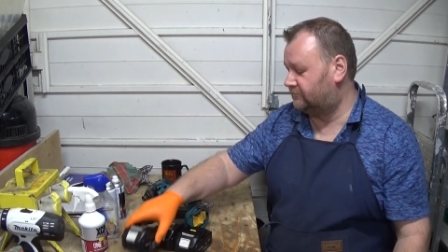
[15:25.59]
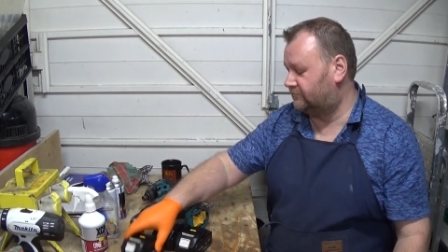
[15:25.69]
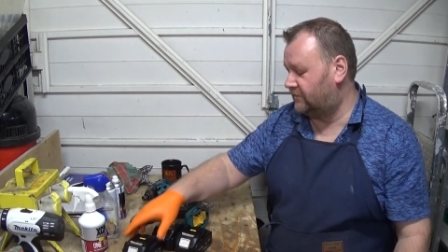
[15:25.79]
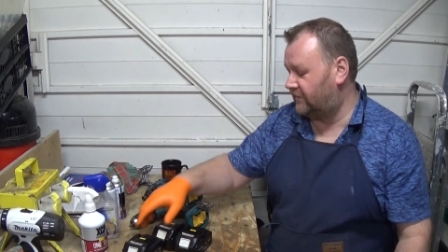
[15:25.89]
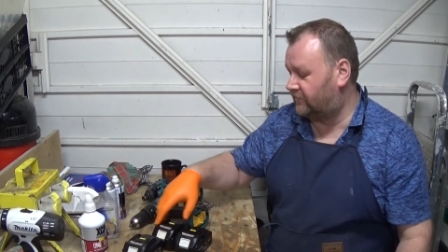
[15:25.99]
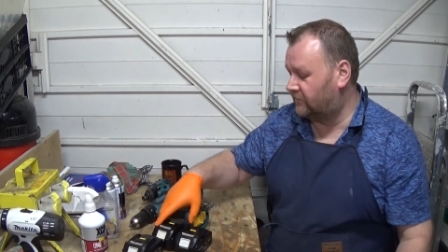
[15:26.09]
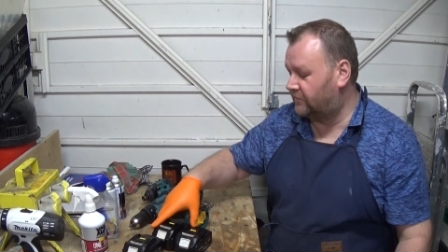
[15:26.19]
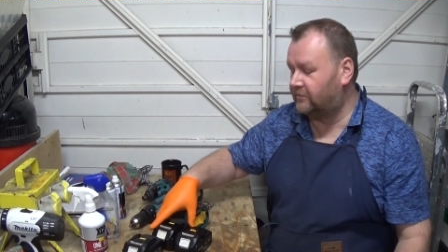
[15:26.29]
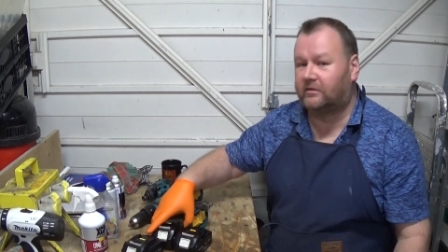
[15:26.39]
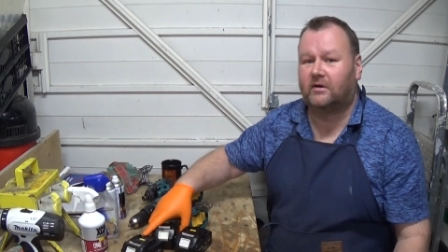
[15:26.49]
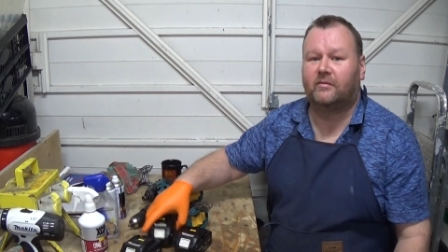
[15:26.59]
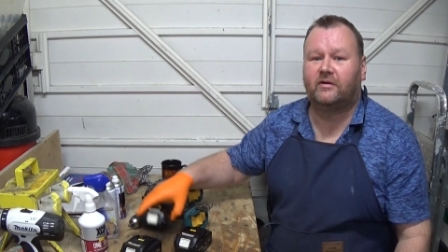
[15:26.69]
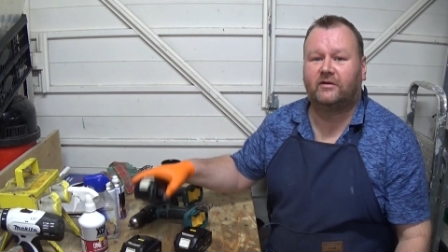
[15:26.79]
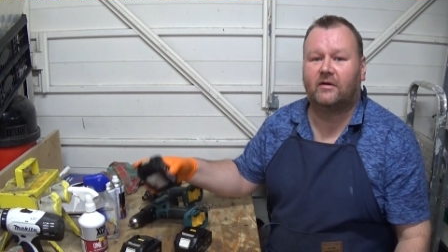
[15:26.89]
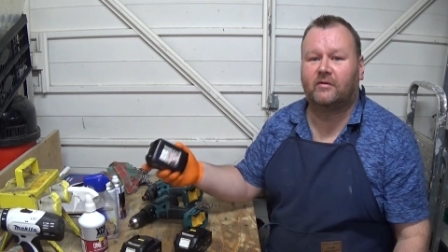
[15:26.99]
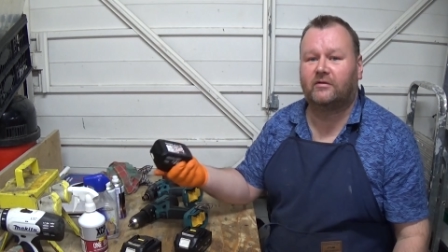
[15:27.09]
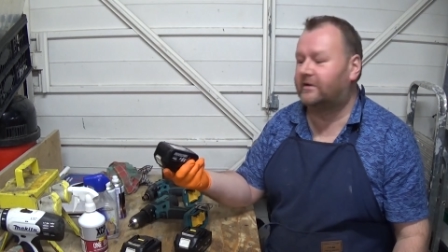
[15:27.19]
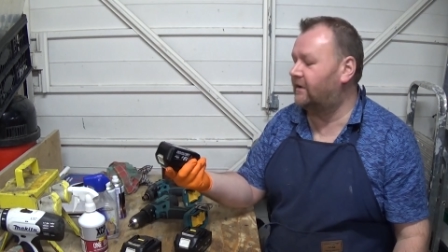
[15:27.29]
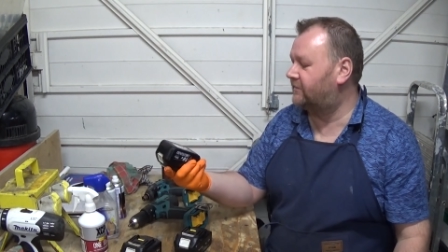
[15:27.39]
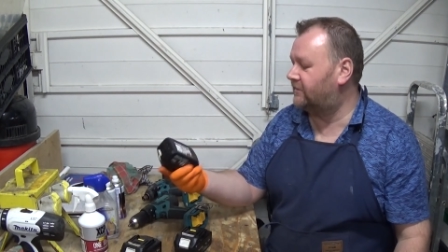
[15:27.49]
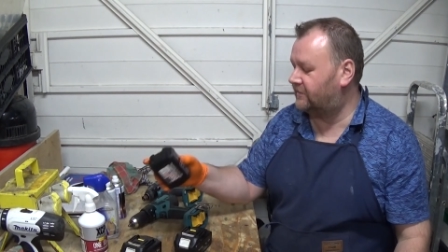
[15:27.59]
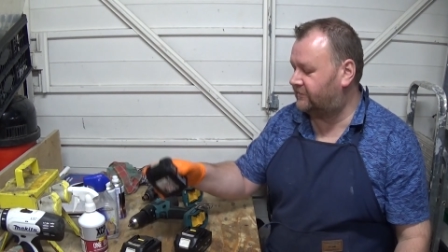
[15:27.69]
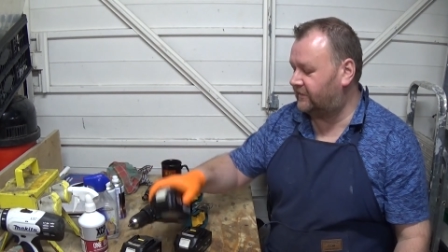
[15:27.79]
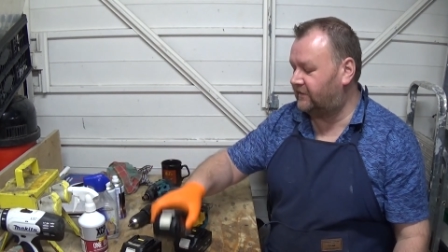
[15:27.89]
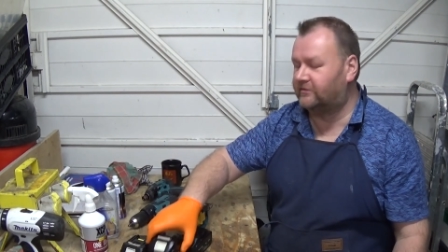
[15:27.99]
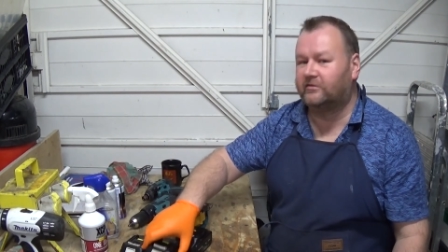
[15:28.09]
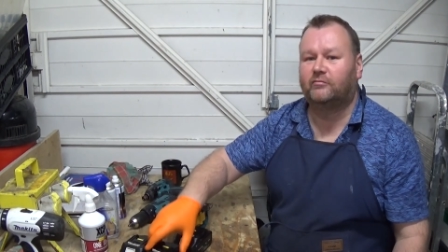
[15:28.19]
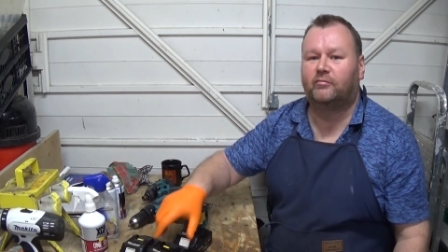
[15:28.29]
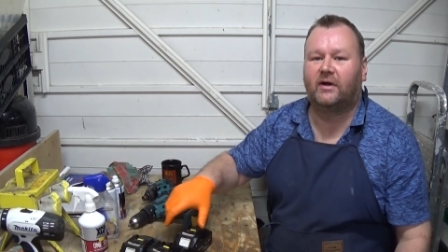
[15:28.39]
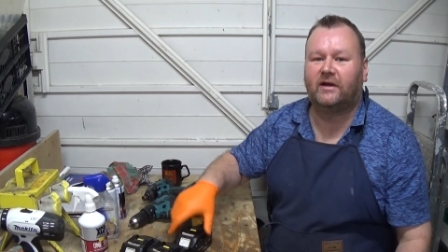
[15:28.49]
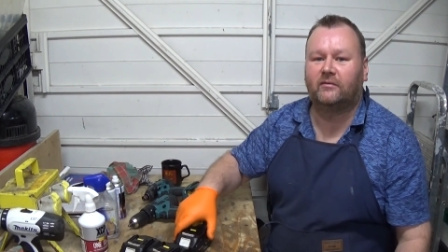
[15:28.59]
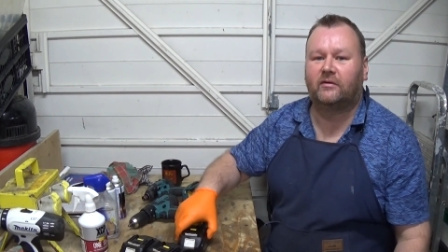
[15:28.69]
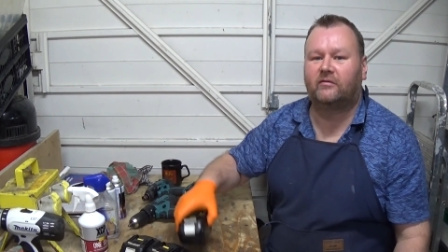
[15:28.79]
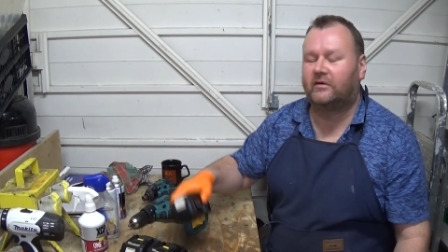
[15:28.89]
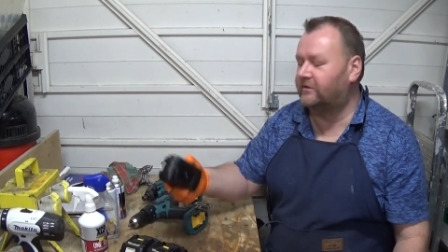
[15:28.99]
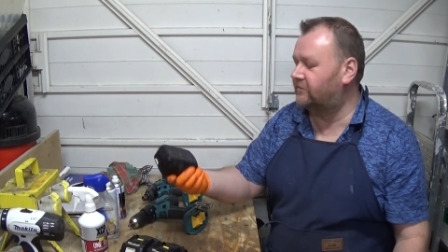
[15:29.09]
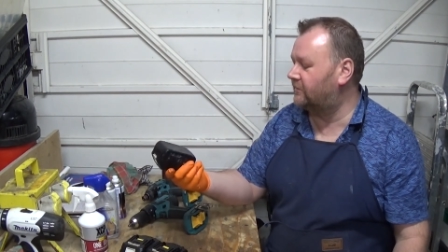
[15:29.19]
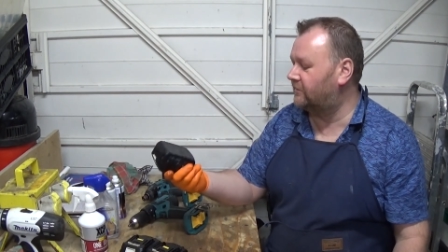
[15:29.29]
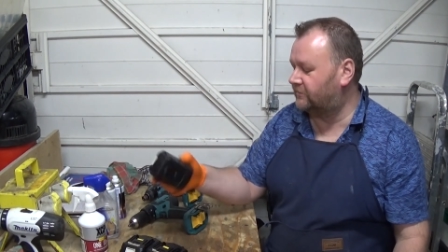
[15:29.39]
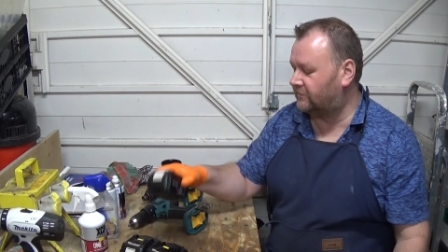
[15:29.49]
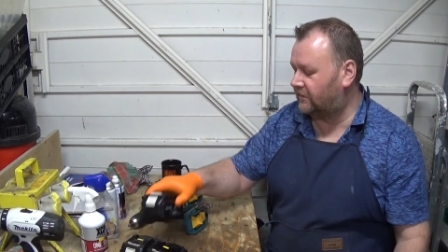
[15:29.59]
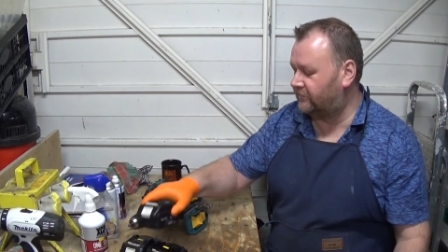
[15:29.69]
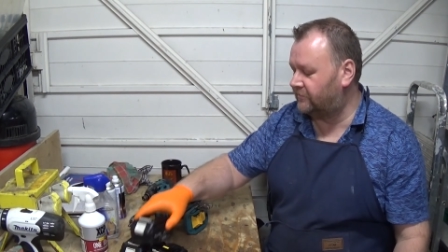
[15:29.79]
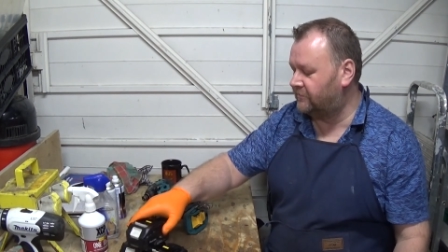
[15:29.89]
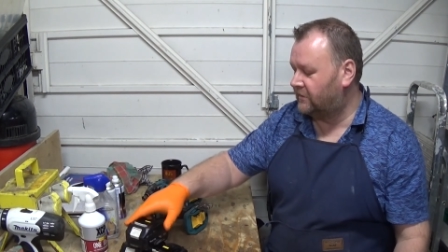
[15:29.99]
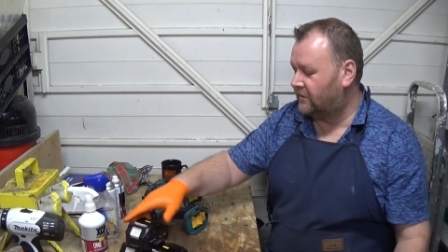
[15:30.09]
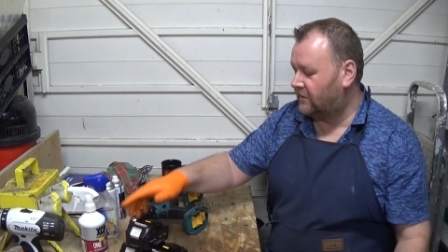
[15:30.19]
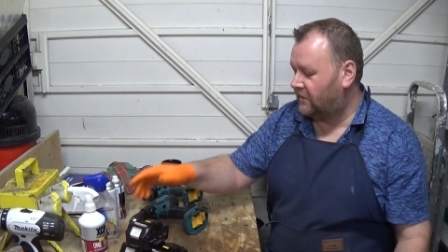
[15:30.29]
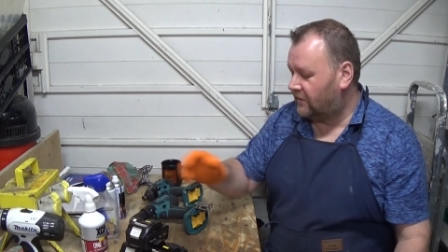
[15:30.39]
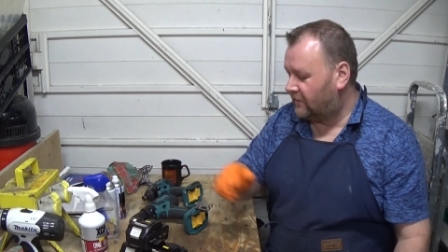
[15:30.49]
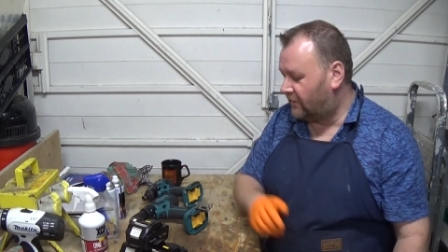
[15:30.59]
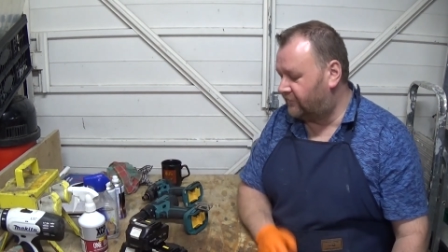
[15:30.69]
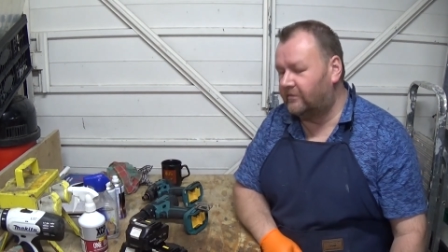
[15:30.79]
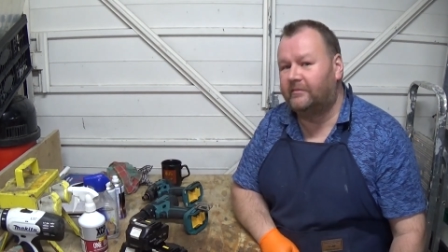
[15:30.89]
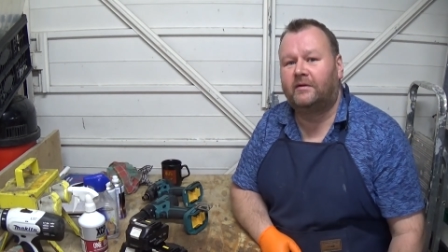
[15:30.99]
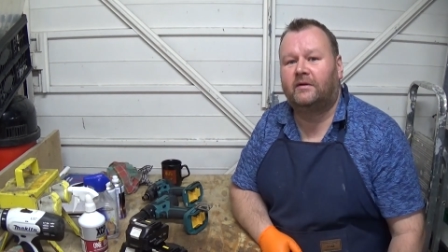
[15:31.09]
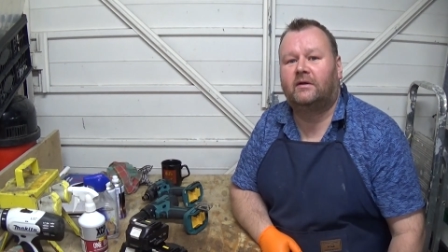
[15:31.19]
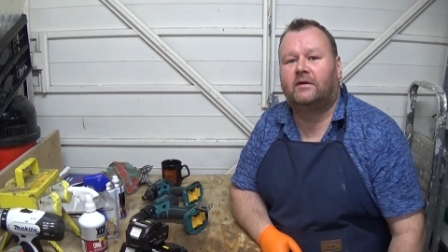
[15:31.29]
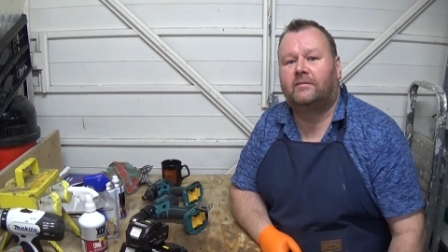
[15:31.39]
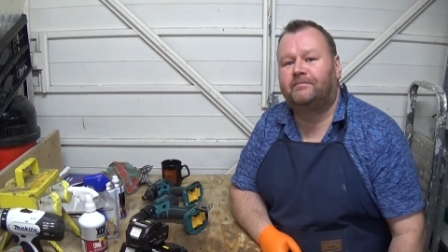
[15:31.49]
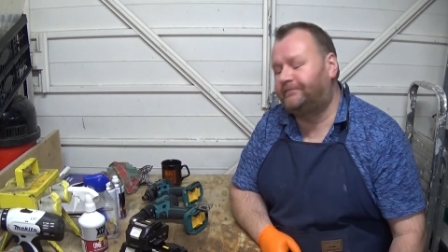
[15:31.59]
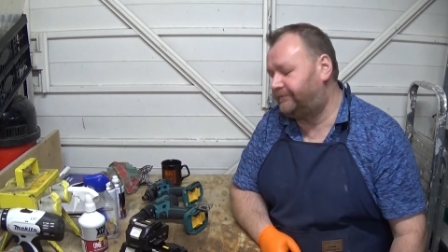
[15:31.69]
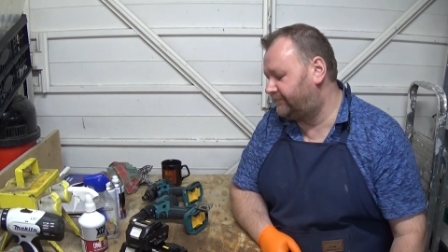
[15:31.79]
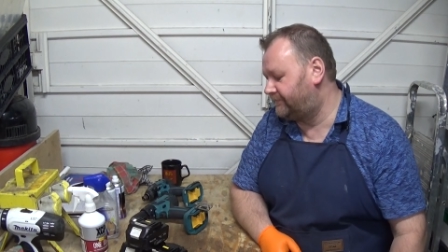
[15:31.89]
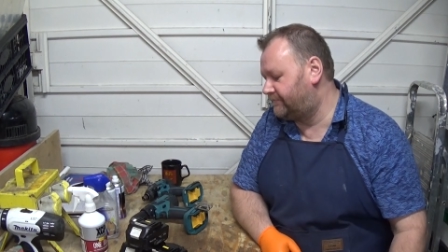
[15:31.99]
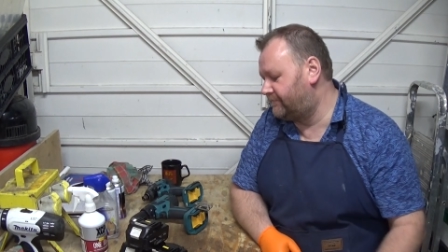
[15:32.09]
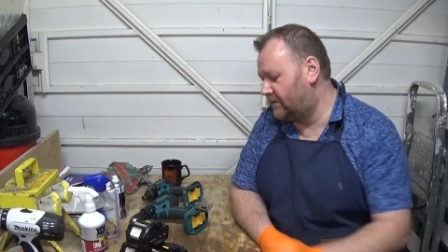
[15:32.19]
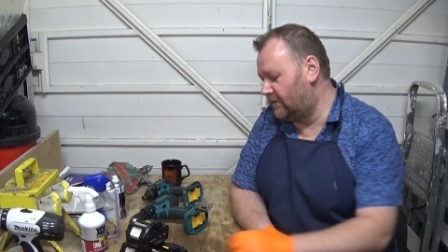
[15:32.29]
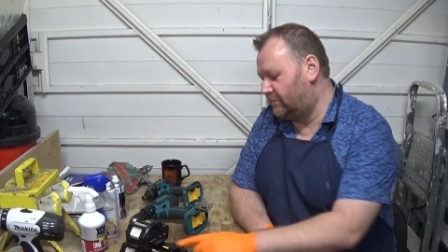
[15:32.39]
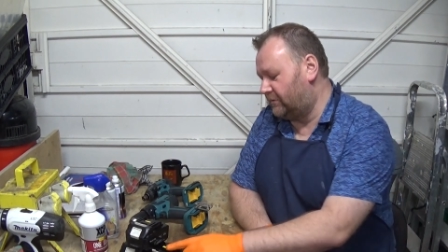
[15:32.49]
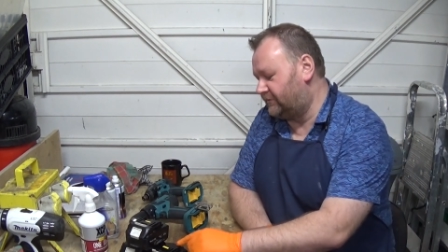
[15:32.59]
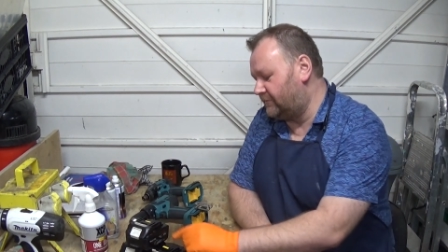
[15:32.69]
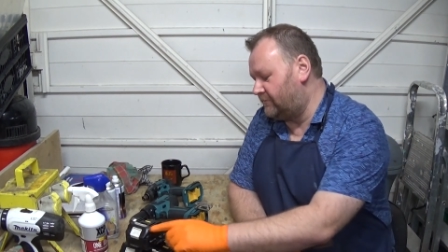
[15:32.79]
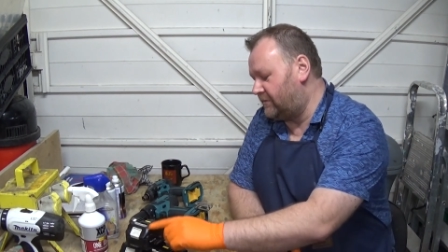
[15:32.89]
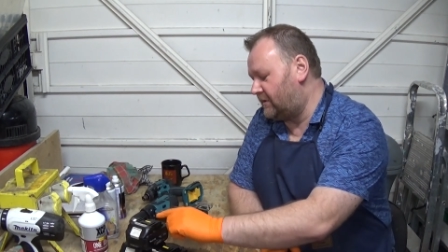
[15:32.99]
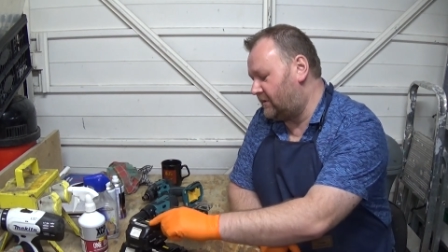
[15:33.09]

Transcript: They've come up all right. Managed to get most of that sticky stuff, paint, whatever it is, that was all over them, off them, and put some